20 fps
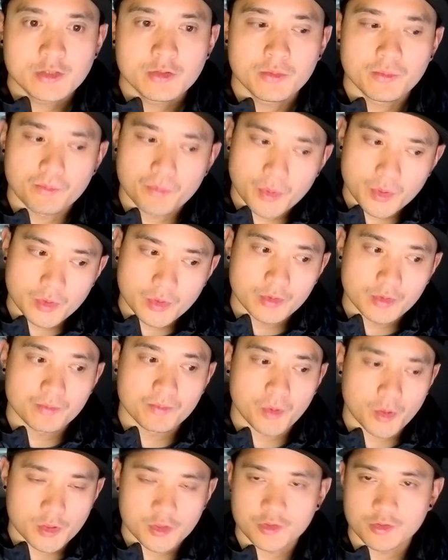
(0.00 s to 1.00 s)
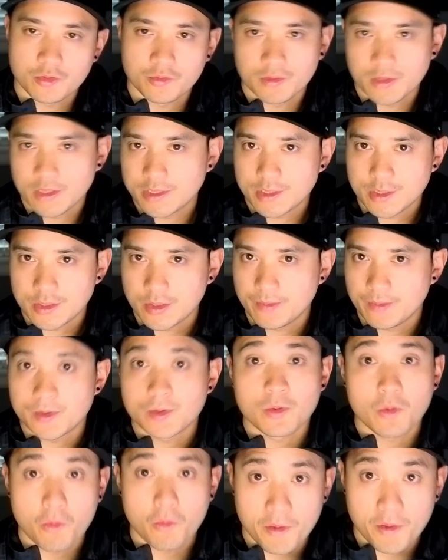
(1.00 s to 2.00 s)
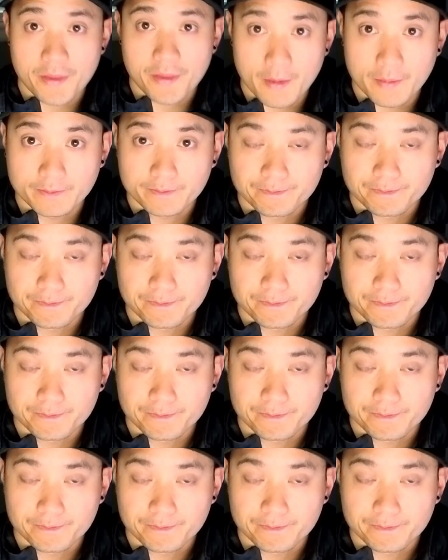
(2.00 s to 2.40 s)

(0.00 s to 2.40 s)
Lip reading: build personal relationships with them.